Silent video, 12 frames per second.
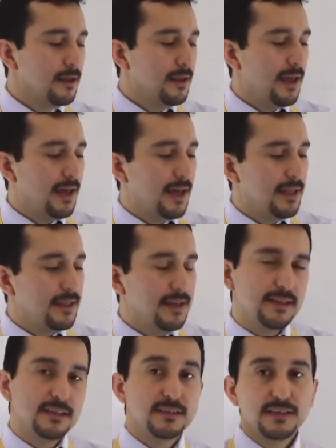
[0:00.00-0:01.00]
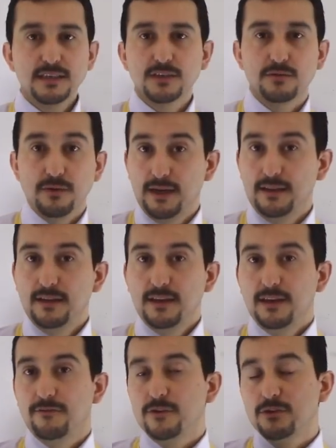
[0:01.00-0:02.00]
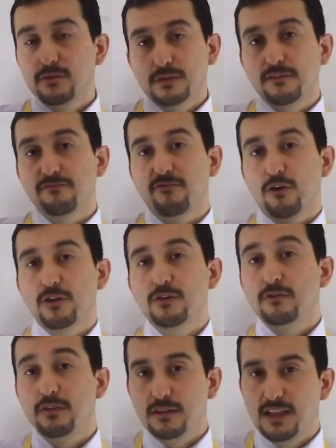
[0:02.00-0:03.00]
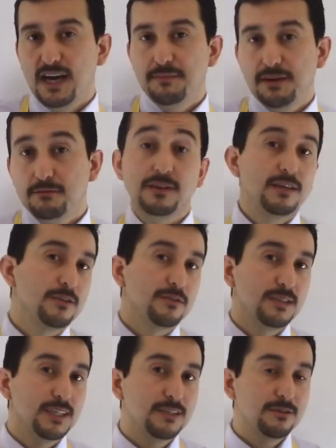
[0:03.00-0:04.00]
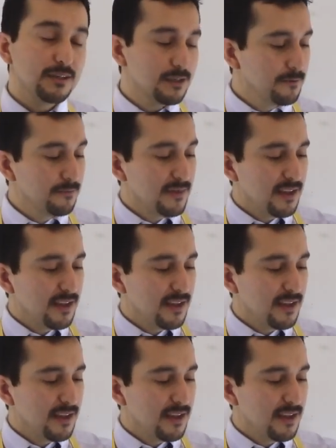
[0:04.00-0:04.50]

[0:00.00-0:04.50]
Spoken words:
And in the 6th grade, if you're doing some vertical alignment within your district,